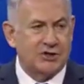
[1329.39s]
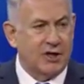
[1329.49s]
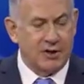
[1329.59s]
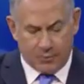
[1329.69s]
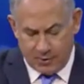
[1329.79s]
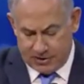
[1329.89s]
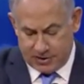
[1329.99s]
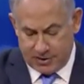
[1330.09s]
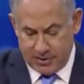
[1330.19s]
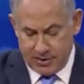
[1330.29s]
in the
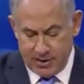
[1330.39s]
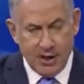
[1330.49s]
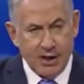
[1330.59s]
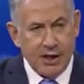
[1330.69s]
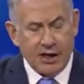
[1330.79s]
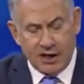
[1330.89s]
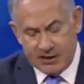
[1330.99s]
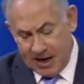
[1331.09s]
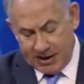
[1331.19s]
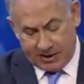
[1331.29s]
region. He has
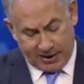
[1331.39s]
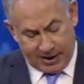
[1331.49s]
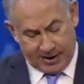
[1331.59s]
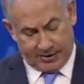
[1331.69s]
made clear